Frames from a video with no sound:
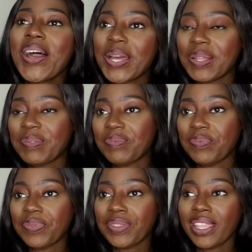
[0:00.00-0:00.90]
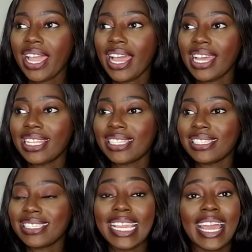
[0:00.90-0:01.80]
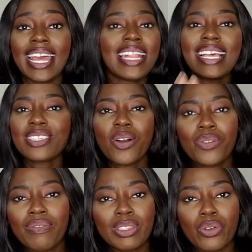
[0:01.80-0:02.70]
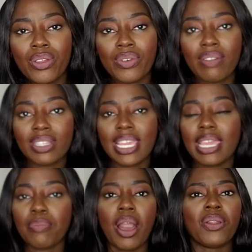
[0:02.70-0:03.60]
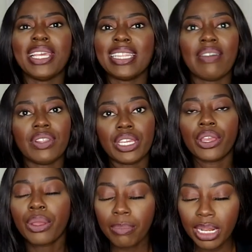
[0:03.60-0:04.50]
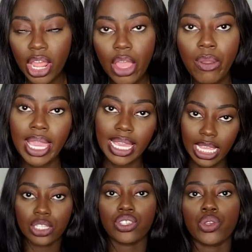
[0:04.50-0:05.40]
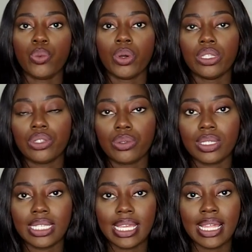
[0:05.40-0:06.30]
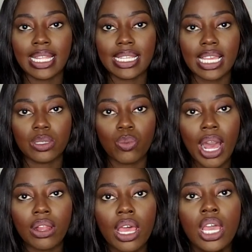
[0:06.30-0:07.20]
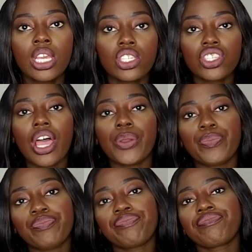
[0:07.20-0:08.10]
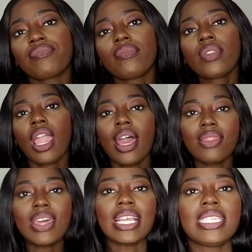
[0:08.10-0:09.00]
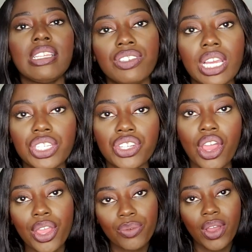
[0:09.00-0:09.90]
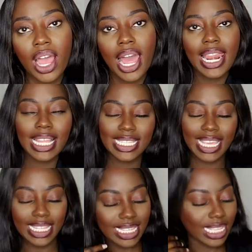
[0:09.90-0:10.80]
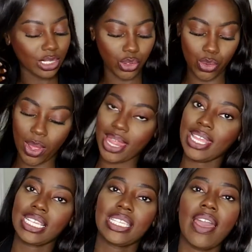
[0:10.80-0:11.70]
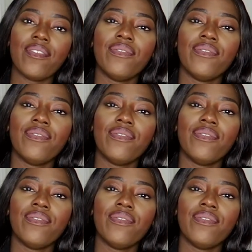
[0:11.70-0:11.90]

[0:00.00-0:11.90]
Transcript: And yeah, that's a whole another story for another day, but I'll link that video below in case you want to see that as well. So that's the introduction over. Let's get into this